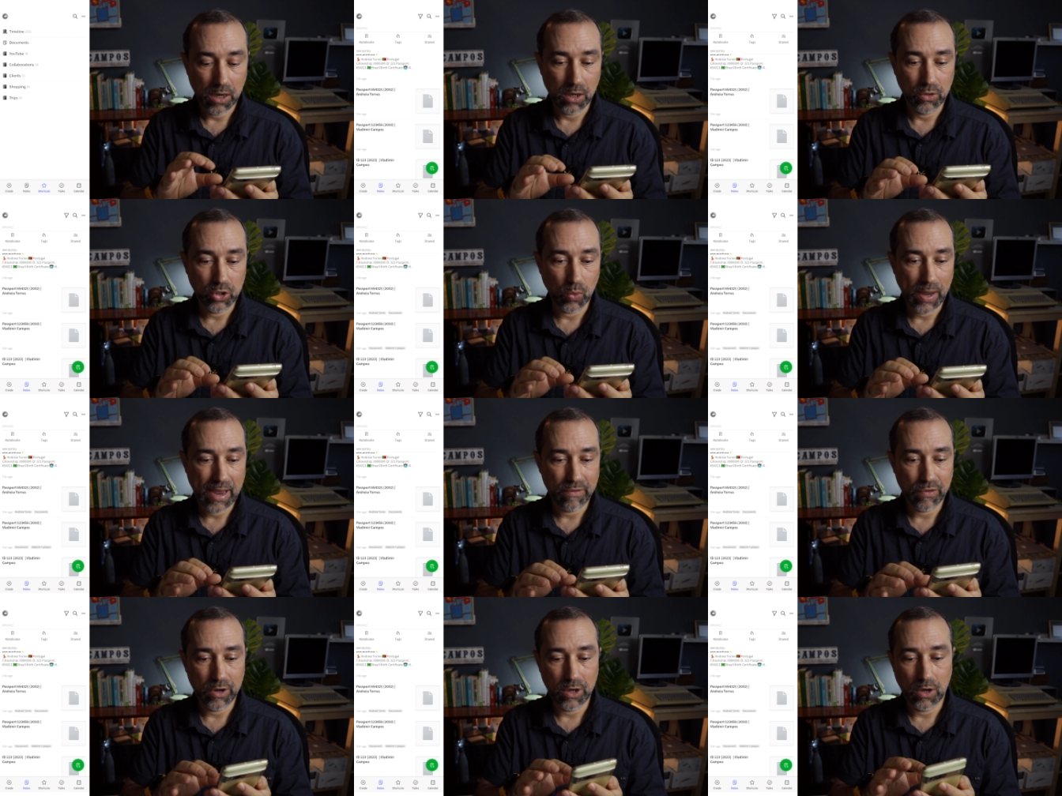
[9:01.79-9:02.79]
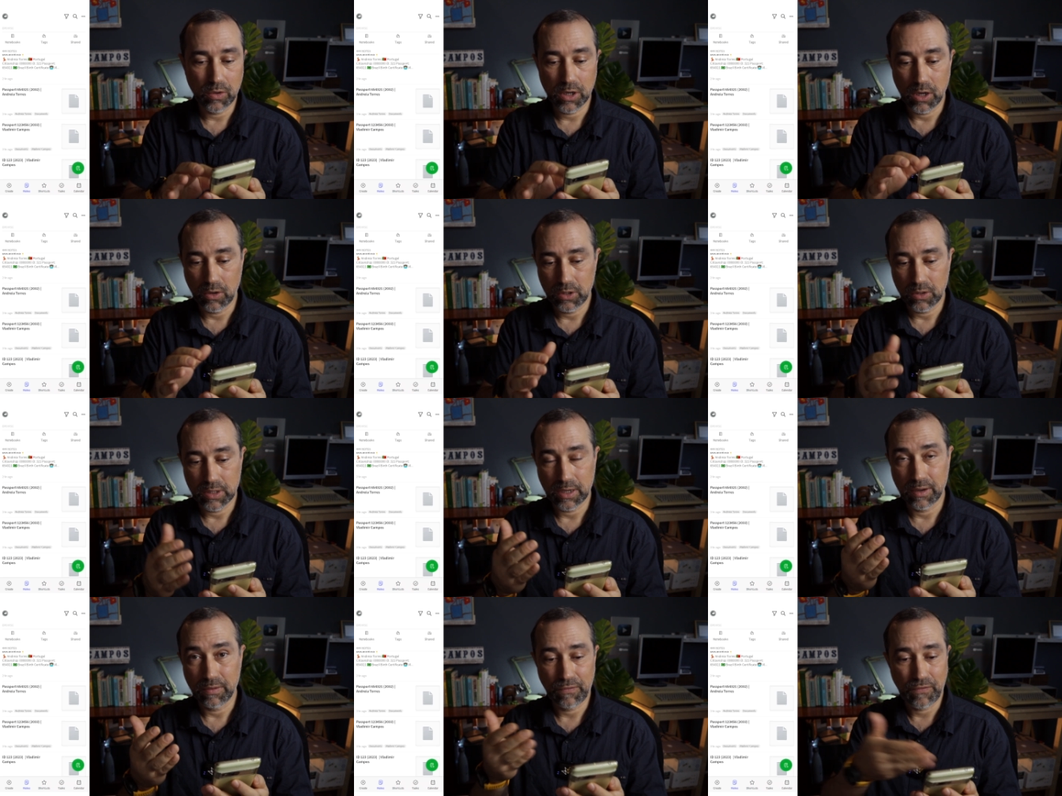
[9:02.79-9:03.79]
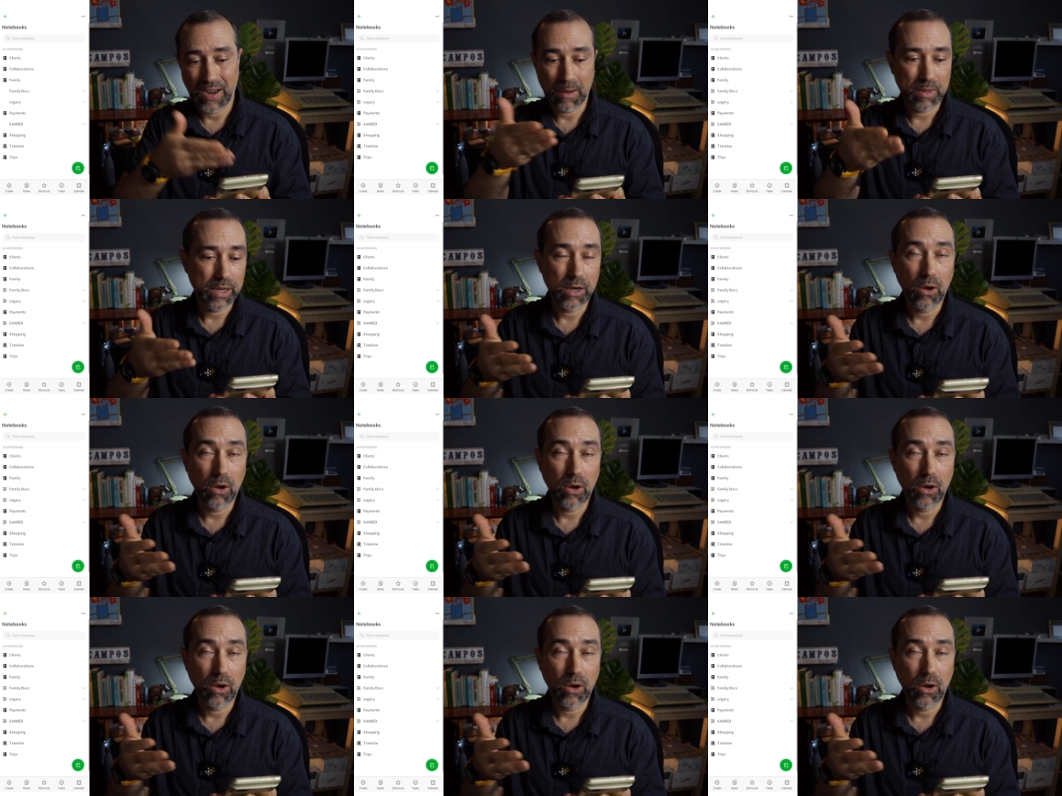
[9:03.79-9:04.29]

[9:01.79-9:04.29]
Go to Evernote, go to the family